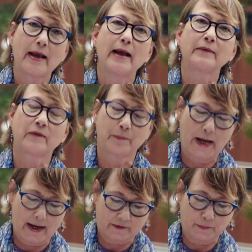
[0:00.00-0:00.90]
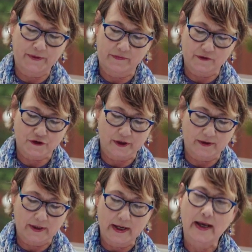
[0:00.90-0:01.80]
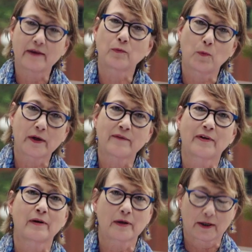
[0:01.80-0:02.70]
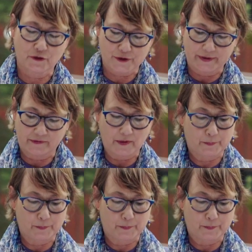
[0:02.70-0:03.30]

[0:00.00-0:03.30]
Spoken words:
and Spac's position as one of our country's